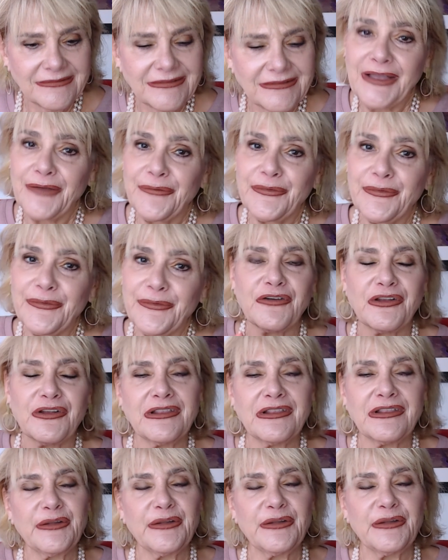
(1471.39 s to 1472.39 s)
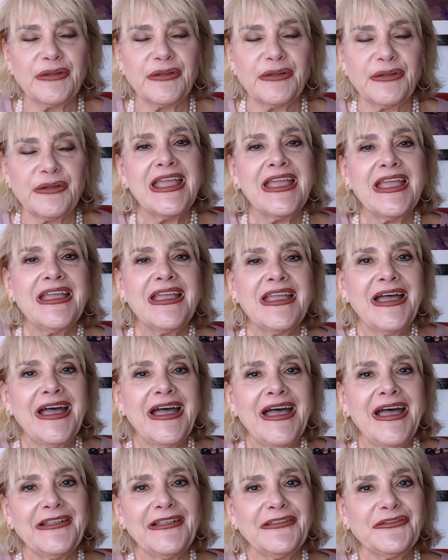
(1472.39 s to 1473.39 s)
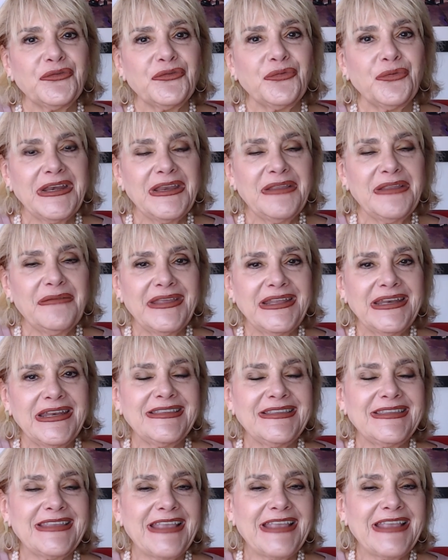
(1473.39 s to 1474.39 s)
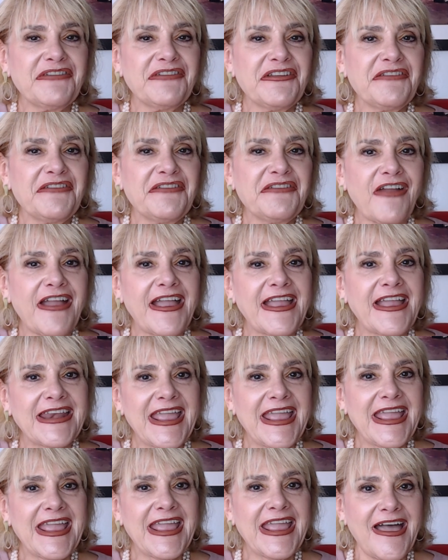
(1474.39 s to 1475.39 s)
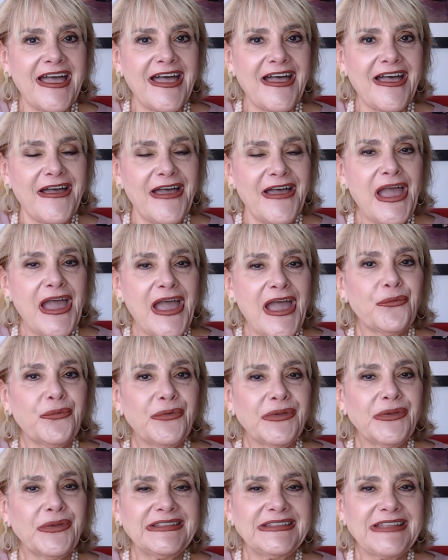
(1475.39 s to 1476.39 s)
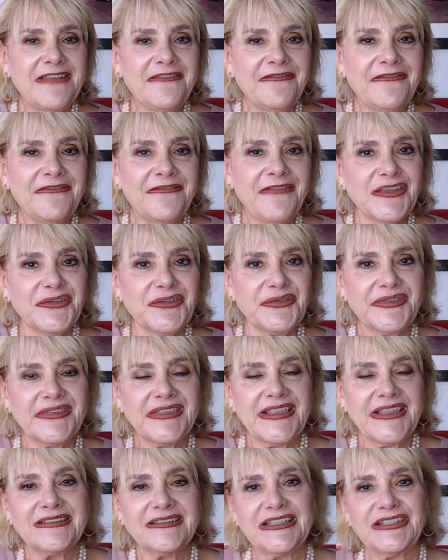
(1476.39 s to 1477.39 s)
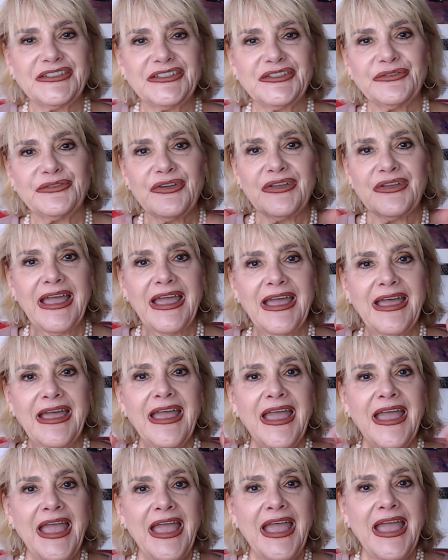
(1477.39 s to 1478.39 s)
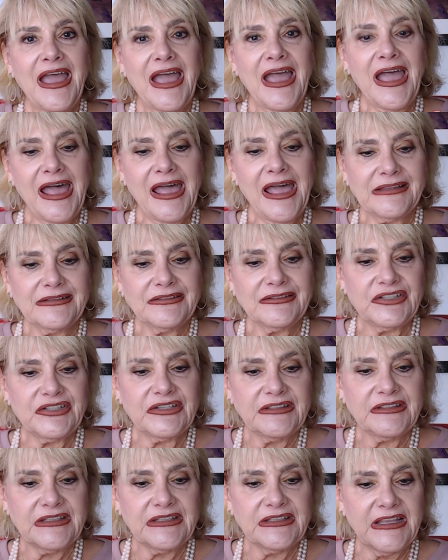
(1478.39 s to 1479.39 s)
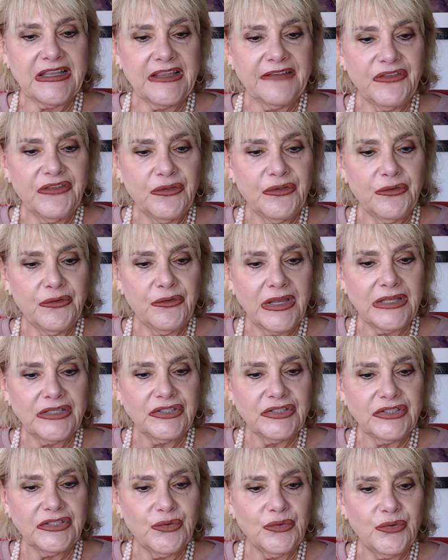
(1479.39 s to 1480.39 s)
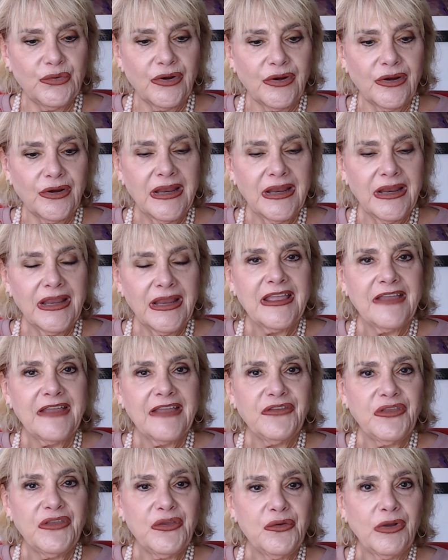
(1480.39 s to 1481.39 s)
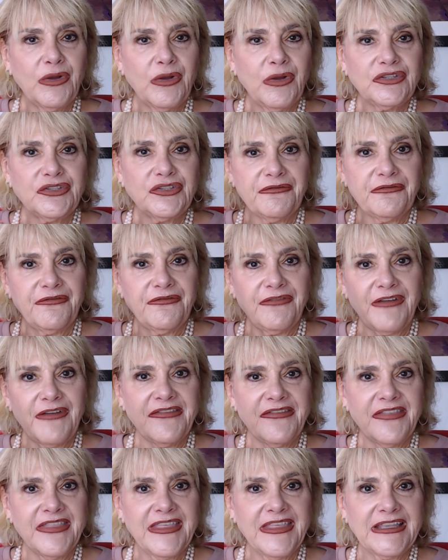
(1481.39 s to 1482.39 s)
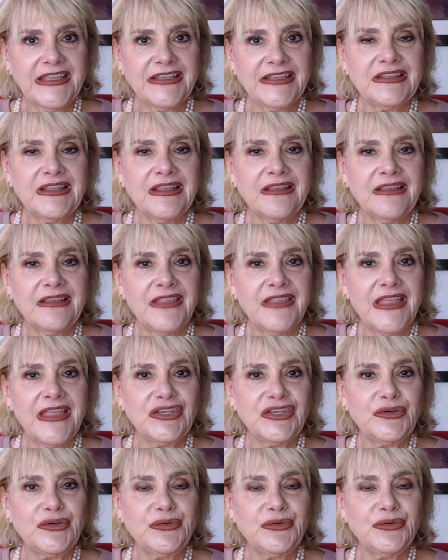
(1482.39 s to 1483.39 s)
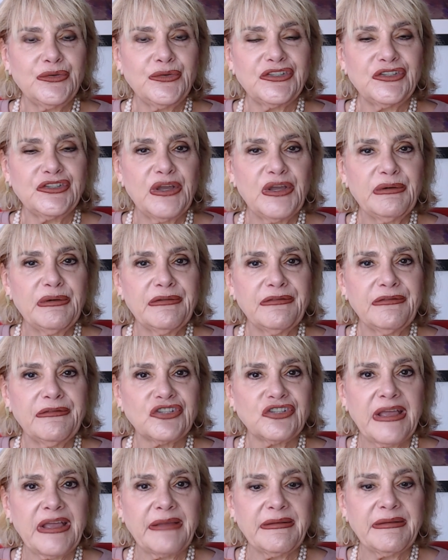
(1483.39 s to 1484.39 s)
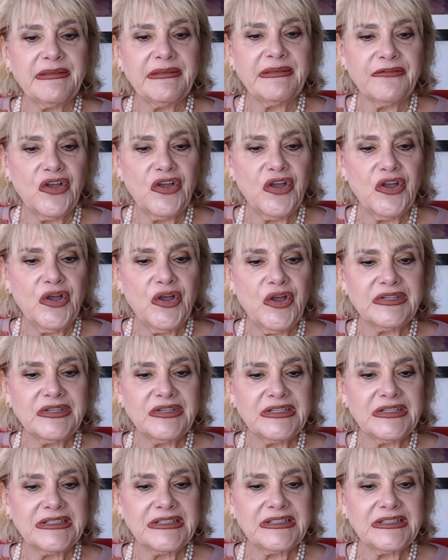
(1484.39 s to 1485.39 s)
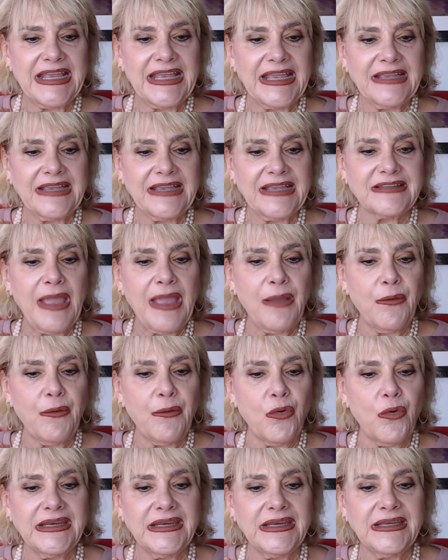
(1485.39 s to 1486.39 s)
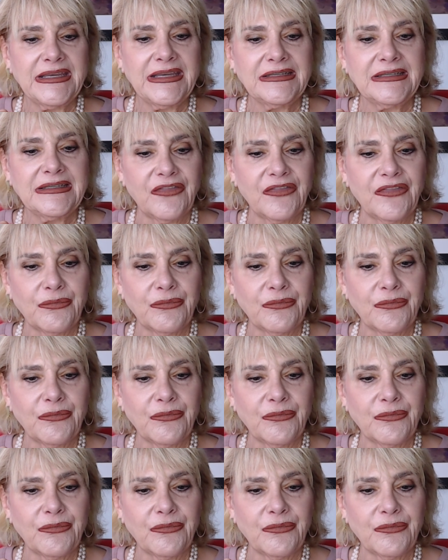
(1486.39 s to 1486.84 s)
I went over a little bit. 20 minutes every Friday, Real Estate Facts with Leslie DeLuca. Just if you want your 5 things that you need to know before shopping for a home, just text I want it to